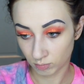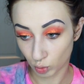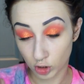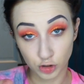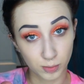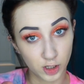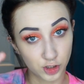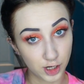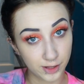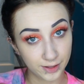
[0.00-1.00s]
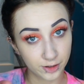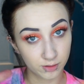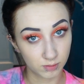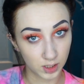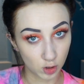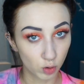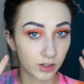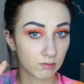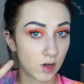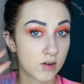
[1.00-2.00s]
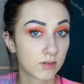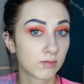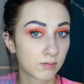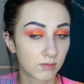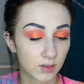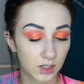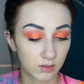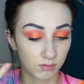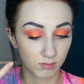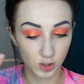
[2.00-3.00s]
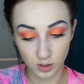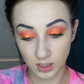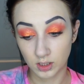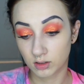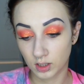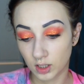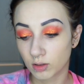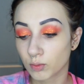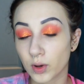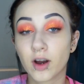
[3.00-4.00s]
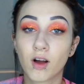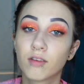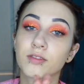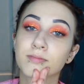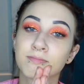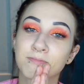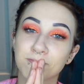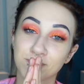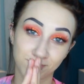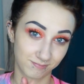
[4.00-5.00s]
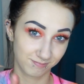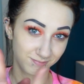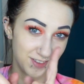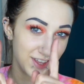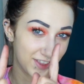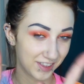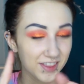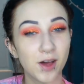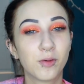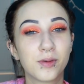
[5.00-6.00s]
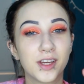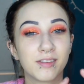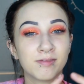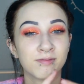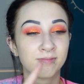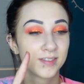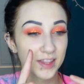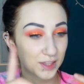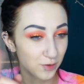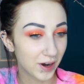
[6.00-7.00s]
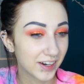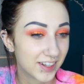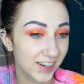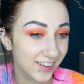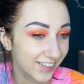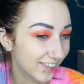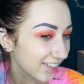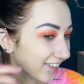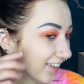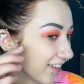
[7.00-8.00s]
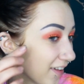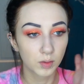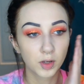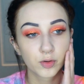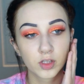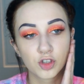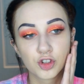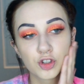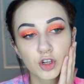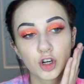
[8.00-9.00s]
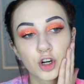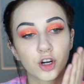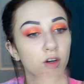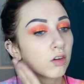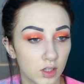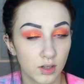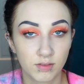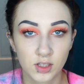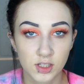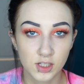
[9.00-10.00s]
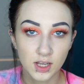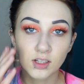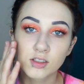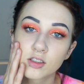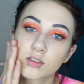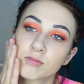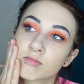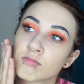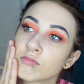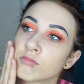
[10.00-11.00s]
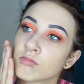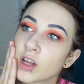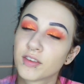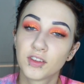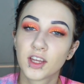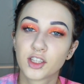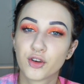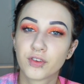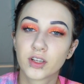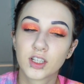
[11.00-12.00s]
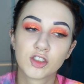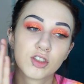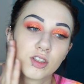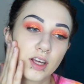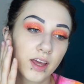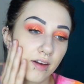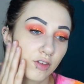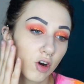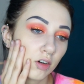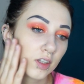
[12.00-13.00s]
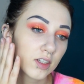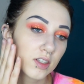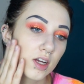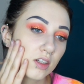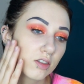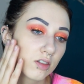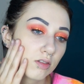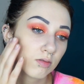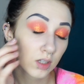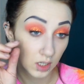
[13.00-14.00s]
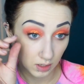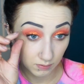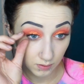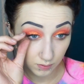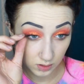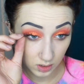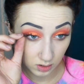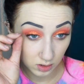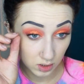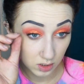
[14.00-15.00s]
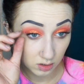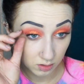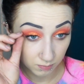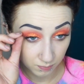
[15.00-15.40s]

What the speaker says: bronzer, blush, and highlighter, you like hold it on, like so that they don't wear off, then that would be great. I'm not really sure if this sets. I feel like no foundation like ever hardly sets, even if it says it does.